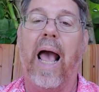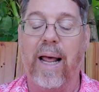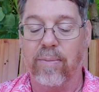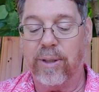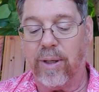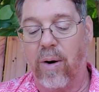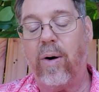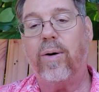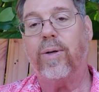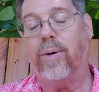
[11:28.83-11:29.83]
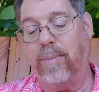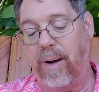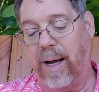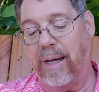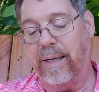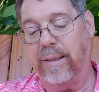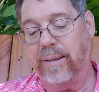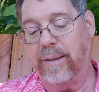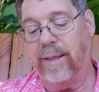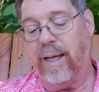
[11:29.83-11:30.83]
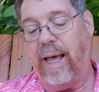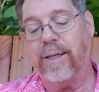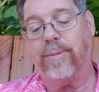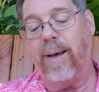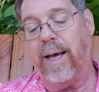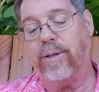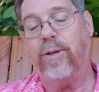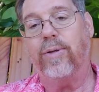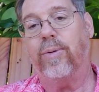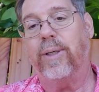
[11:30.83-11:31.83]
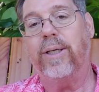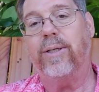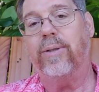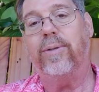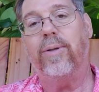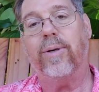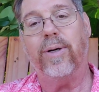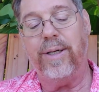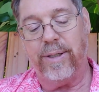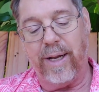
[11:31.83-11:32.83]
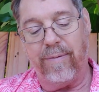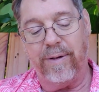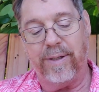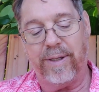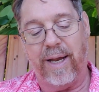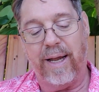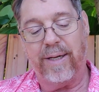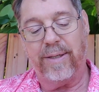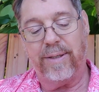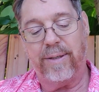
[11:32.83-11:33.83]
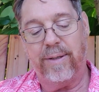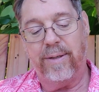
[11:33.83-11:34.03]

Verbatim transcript: and with all your mind, as Matthew 22 37 says.